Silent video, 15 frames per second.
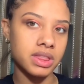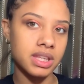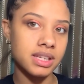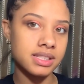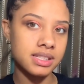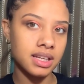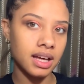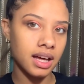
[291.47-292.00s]

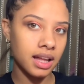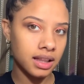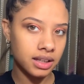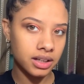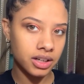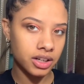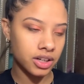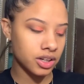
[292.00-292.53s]
this
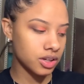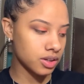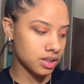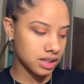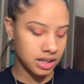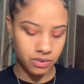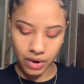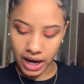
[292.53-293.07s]
color
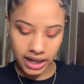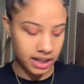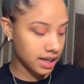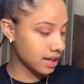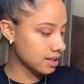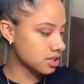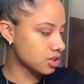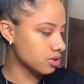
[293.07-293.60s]
right
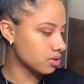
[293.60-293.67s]
next to